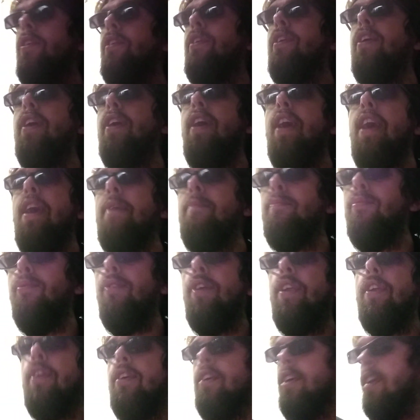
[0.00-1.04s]
breeder
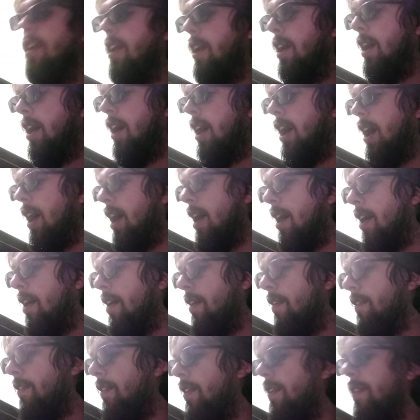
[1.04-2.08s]
of
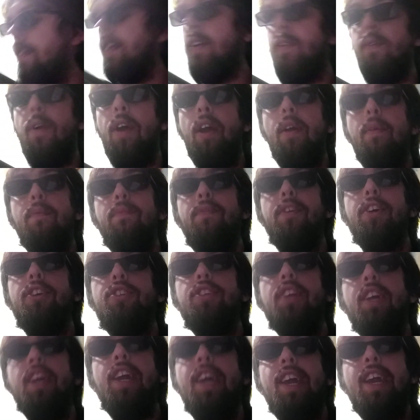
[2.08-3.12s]
aquarium fish in the
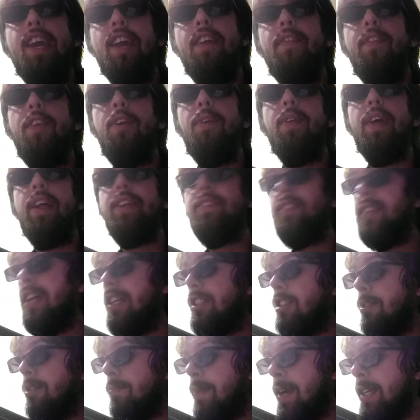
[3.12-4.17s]
United States. They're based out of
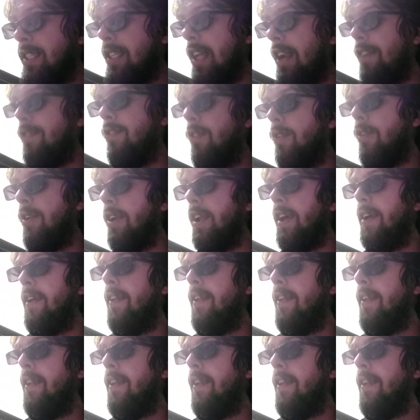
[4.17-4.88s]
Florida. They do